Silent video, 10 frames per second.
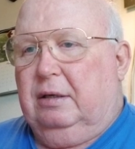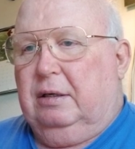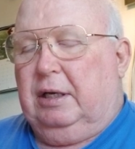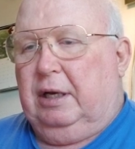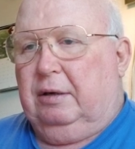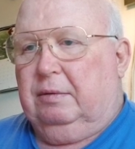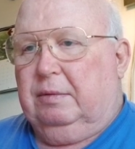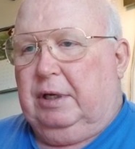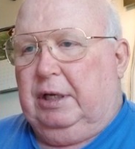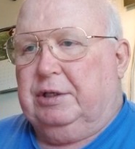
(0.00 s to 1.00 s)

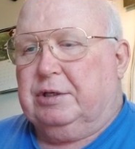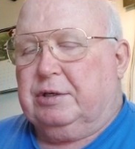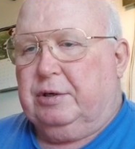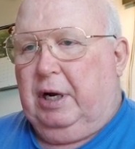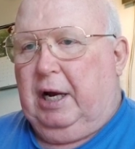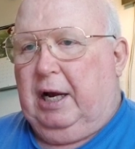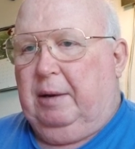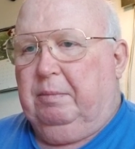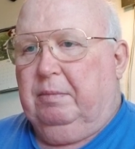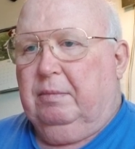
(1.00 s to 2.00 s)
each tribe